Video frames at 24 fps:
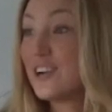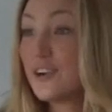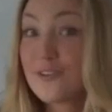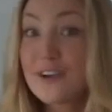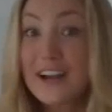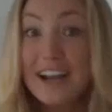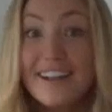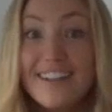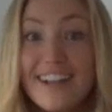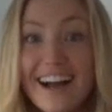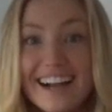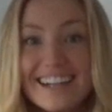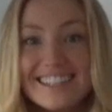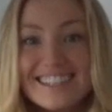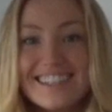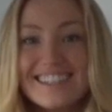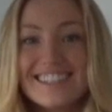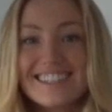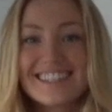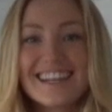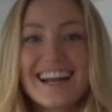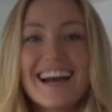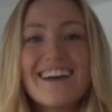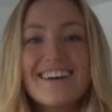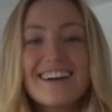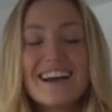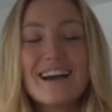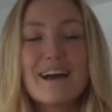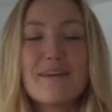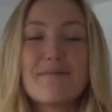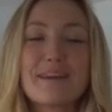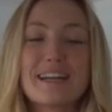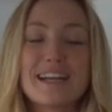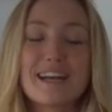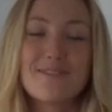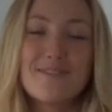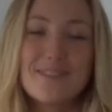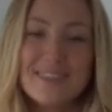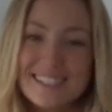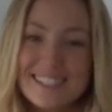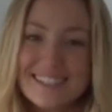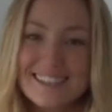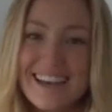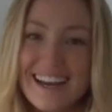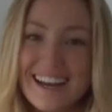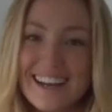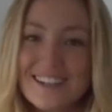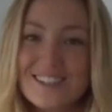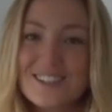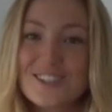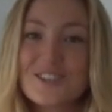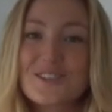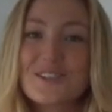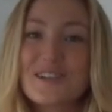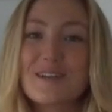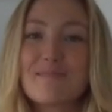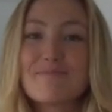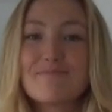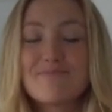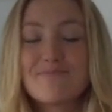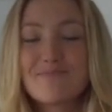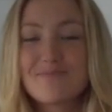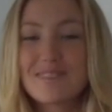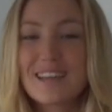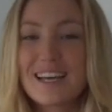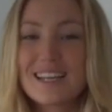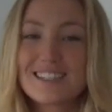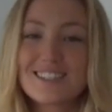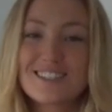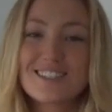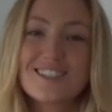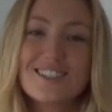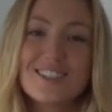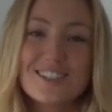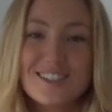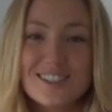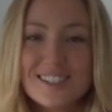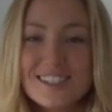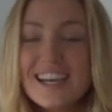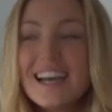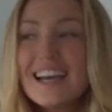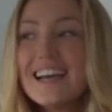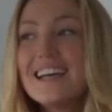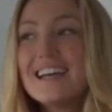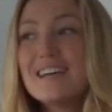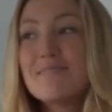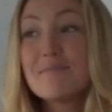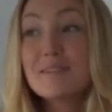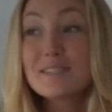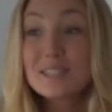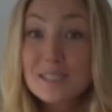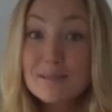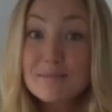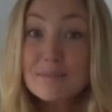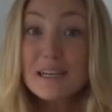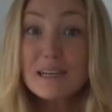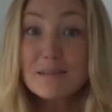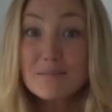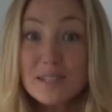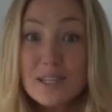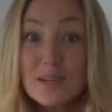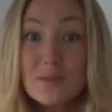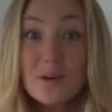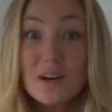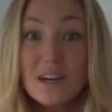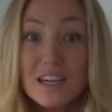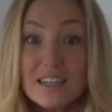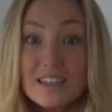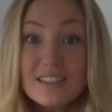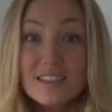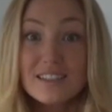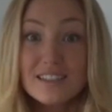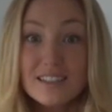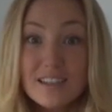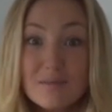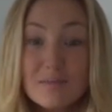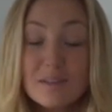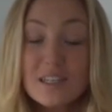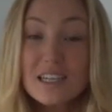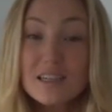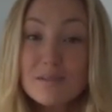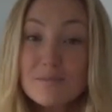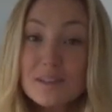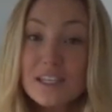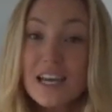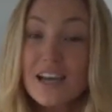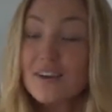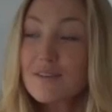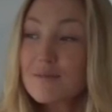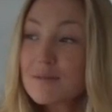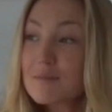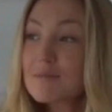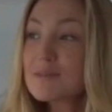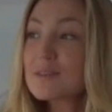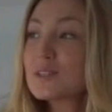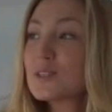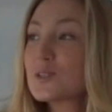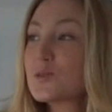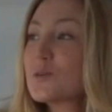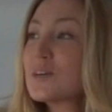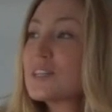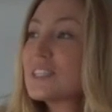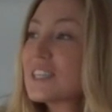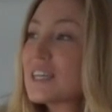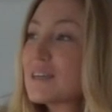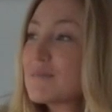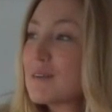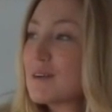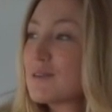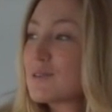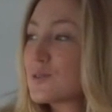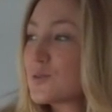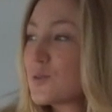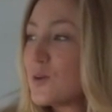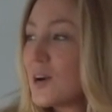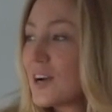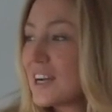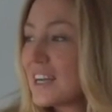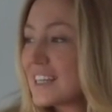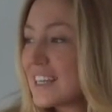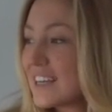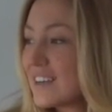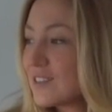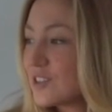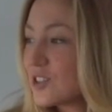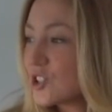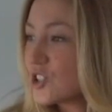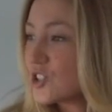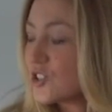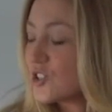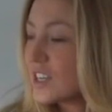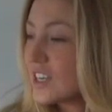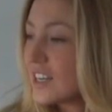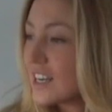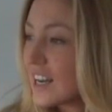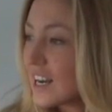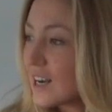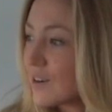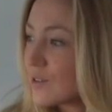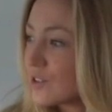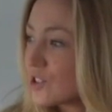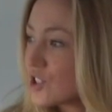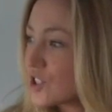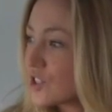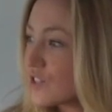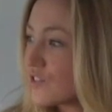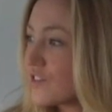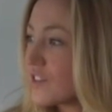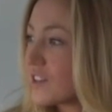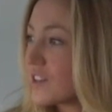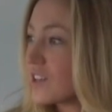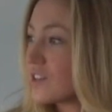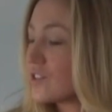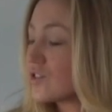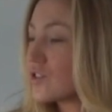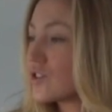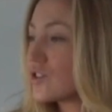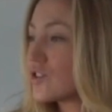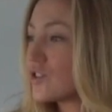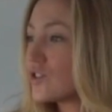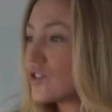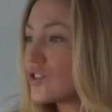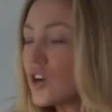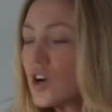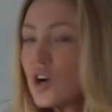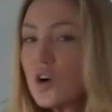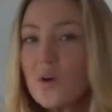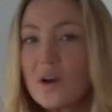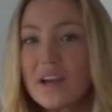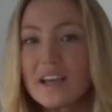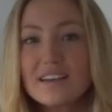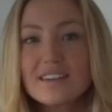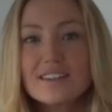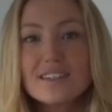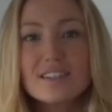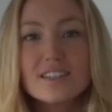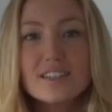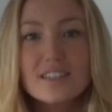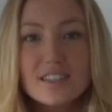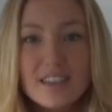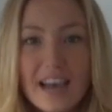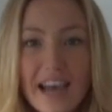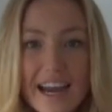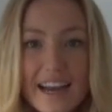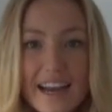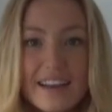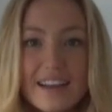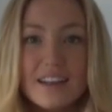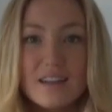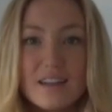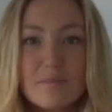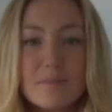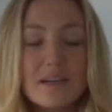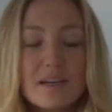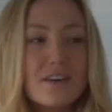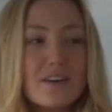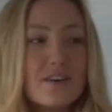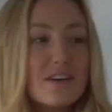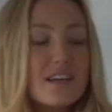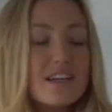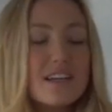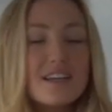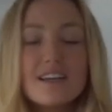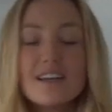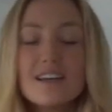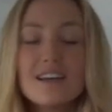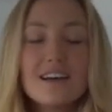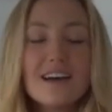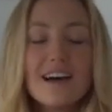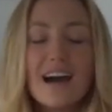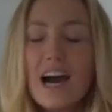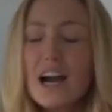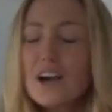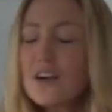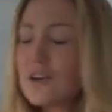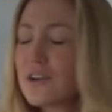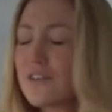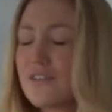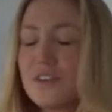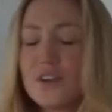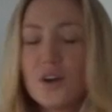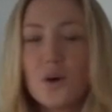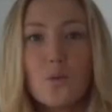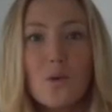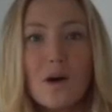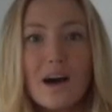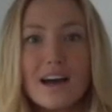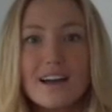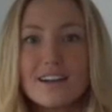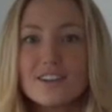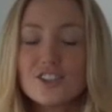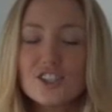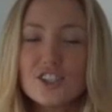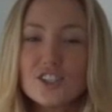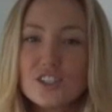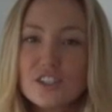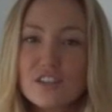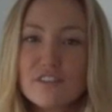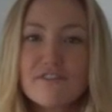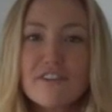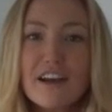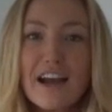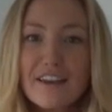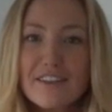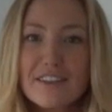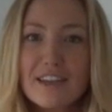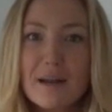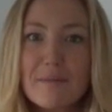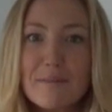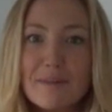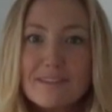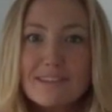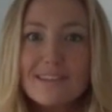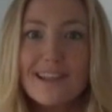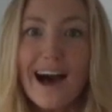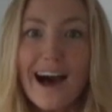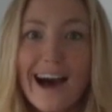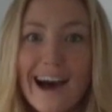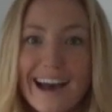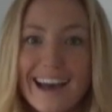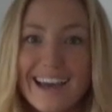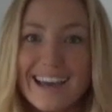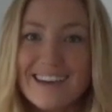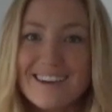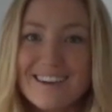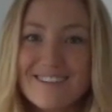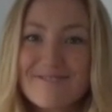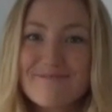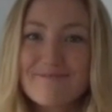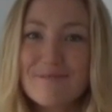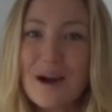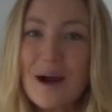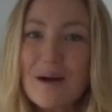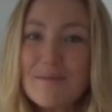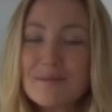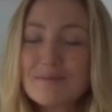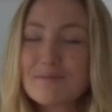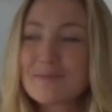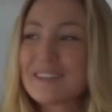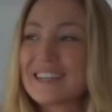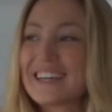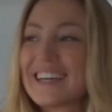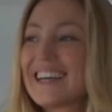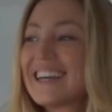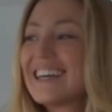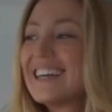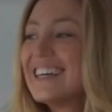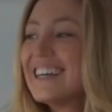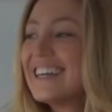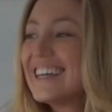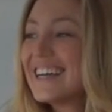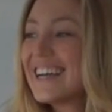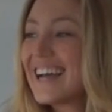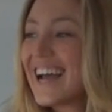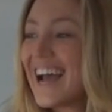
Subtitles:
Can you realize this? And I wasn't that extreme. That's just, but sometimes I was. Sometimes I remember this one time I was walking down the street and I was just feeling so excited about, I don't even know what, just the fact that I'm alive, probably.